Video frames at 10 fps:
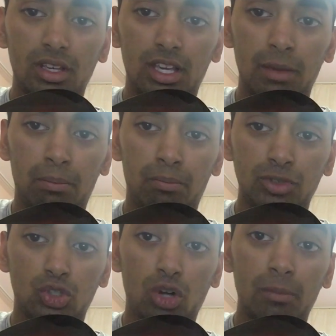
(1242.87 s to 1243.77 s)
he
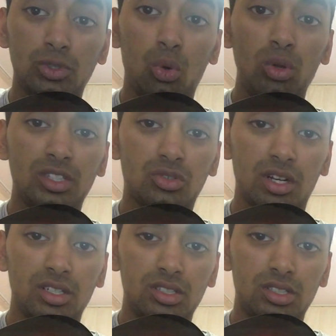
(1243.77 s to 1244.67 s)
strums all the
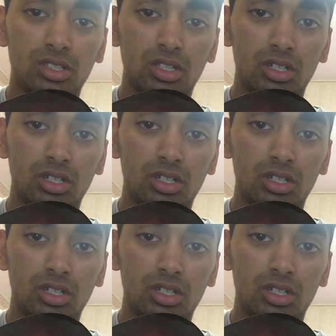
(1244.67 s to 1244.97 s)
strings,